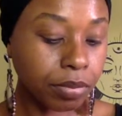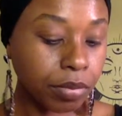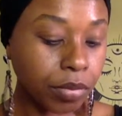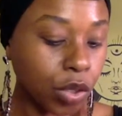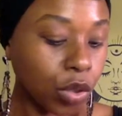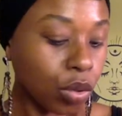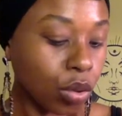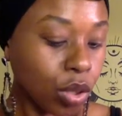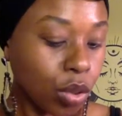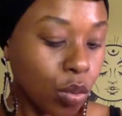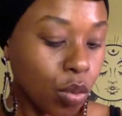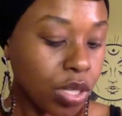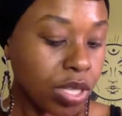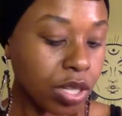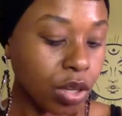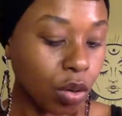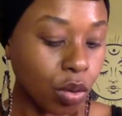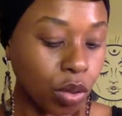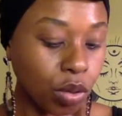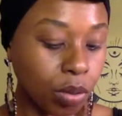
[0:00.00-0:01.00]
You don't know what's
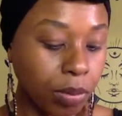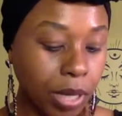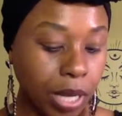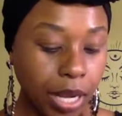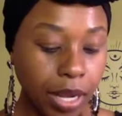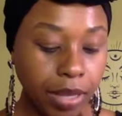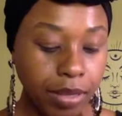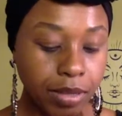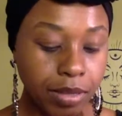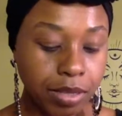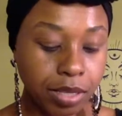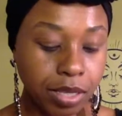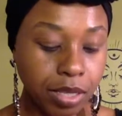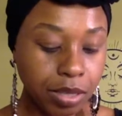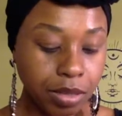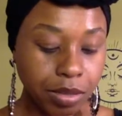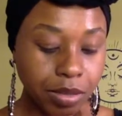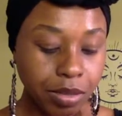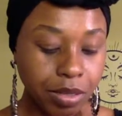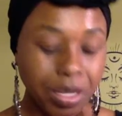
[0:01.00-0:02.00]
going on behind the
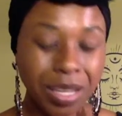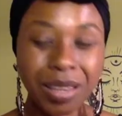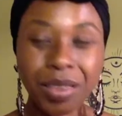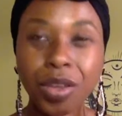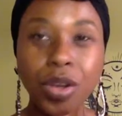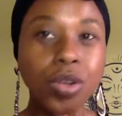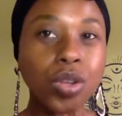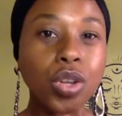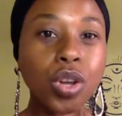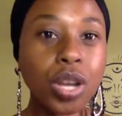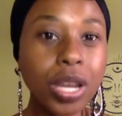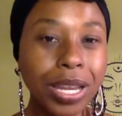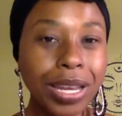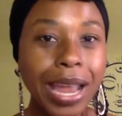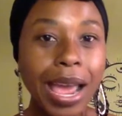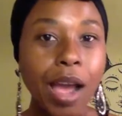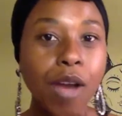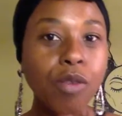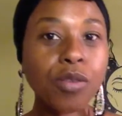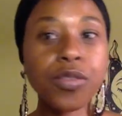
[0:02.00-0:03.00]
scenes. They're looking
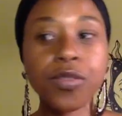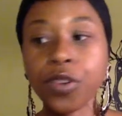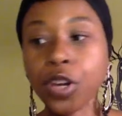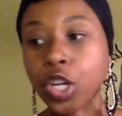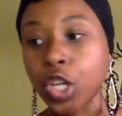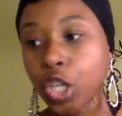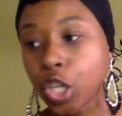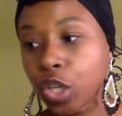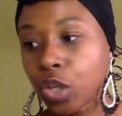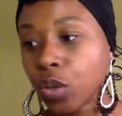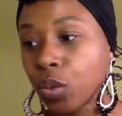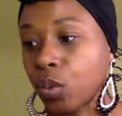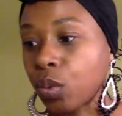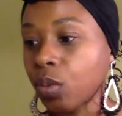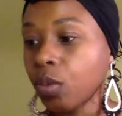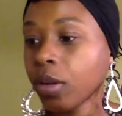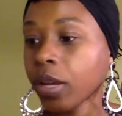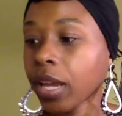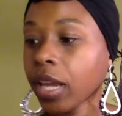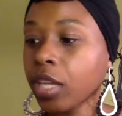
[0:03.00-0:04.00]
out for you
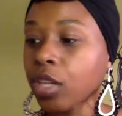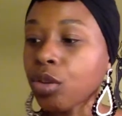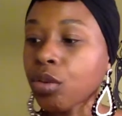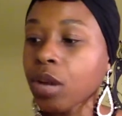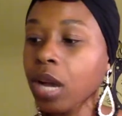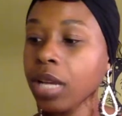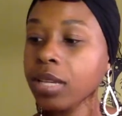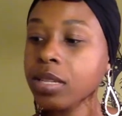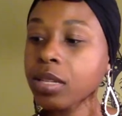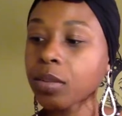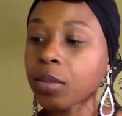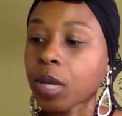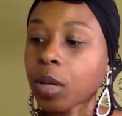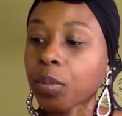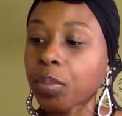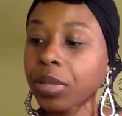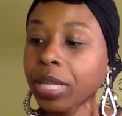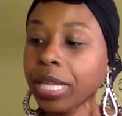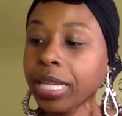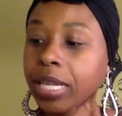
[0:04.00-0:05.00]
and you got some
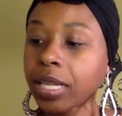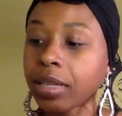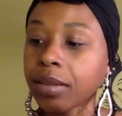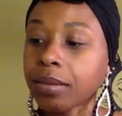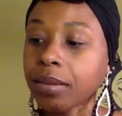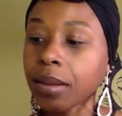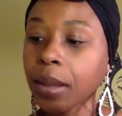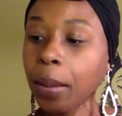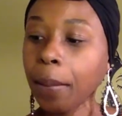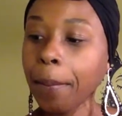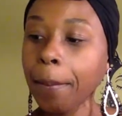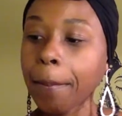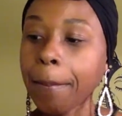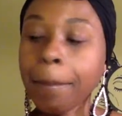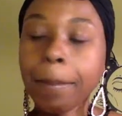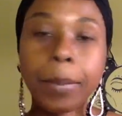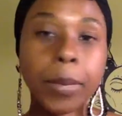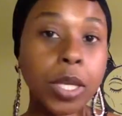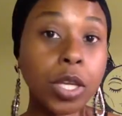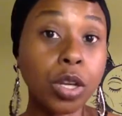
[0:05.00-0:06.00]
complaint.
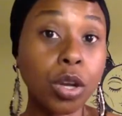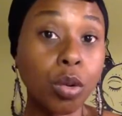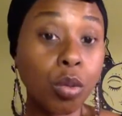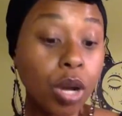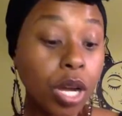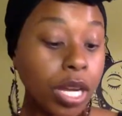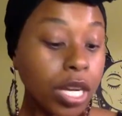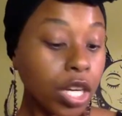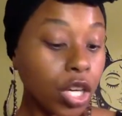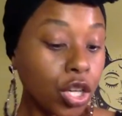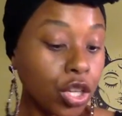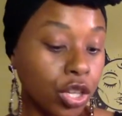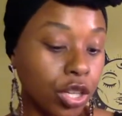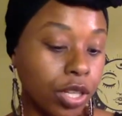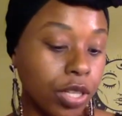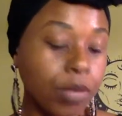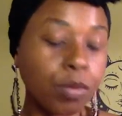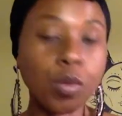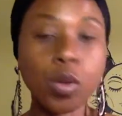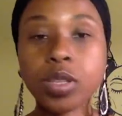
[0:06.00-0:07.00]
You know what?
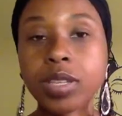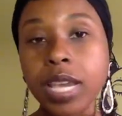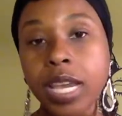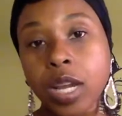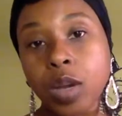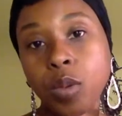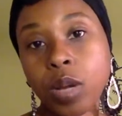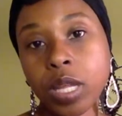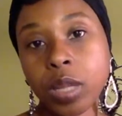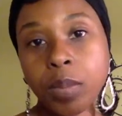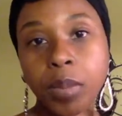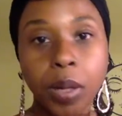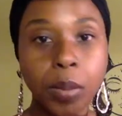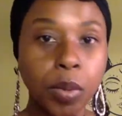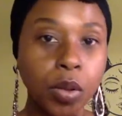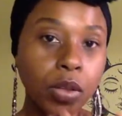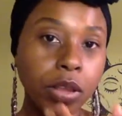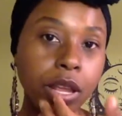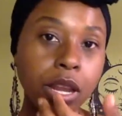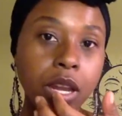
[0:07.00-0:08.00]
Good. We'll take away the
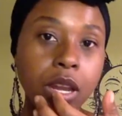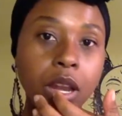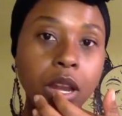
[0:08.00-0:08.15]
bubble then.